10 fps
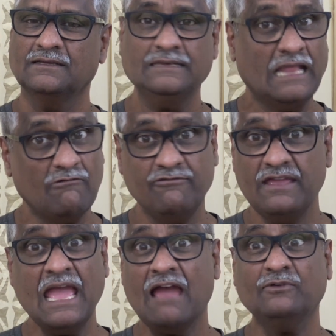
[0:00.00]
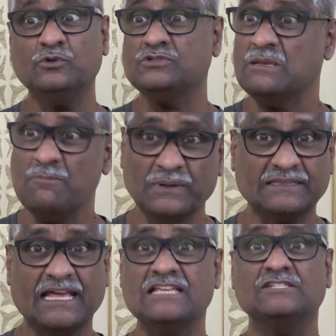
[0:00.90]
Now we have to
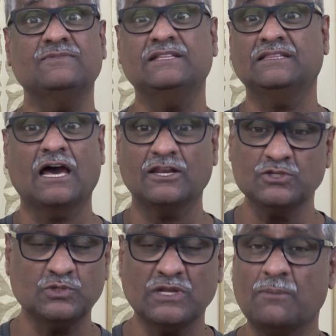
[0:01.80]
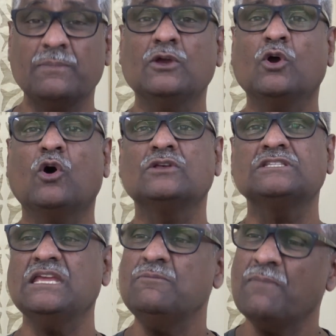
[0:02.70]
sympathize with Arjuna, because
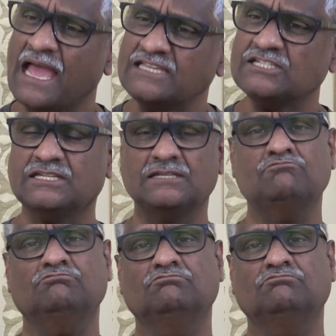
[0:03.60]
imagine